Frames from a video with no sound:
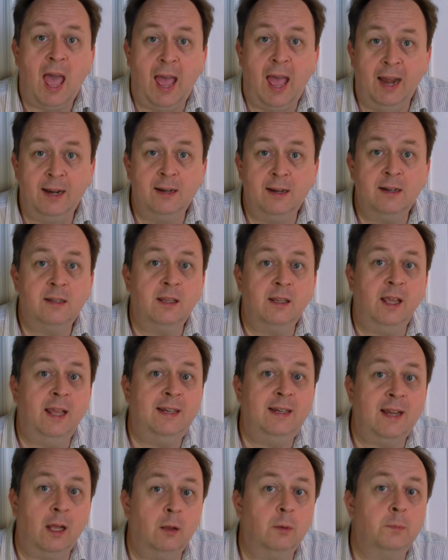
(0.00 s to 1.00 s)
and
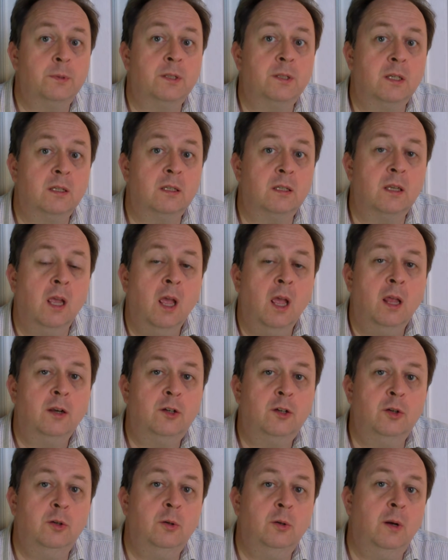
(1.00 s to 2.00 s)
it helps us
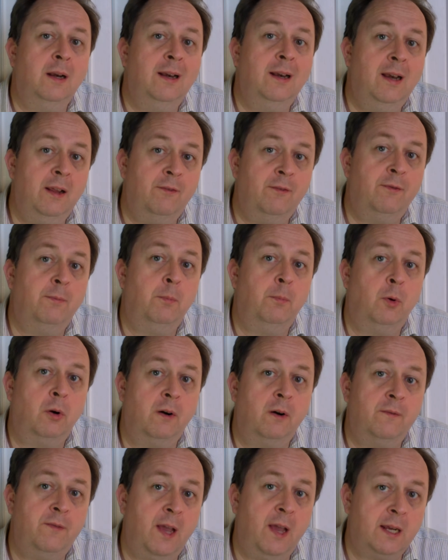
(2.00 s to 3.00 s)
to live
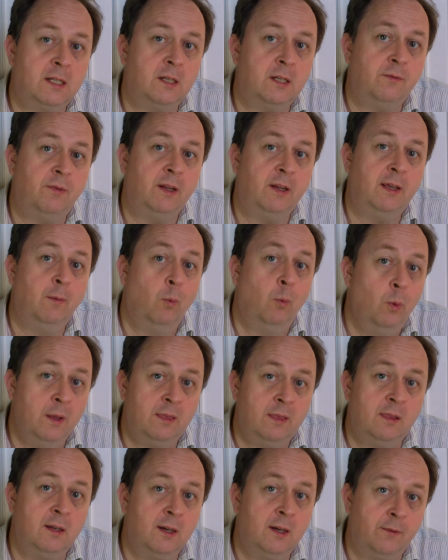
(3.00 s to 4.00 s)
more effectively
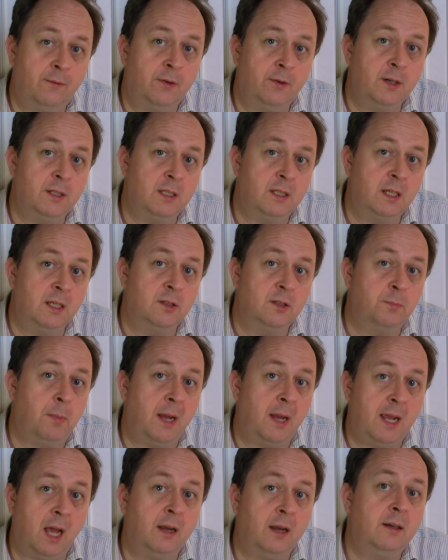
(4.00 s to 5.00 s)
with the differences
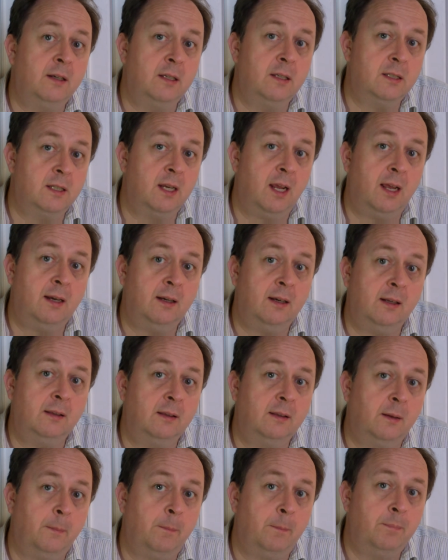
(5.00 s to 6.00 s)
by
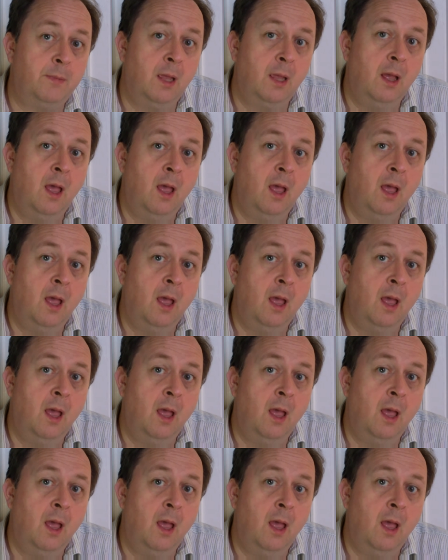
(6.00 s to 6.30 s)
understanding them.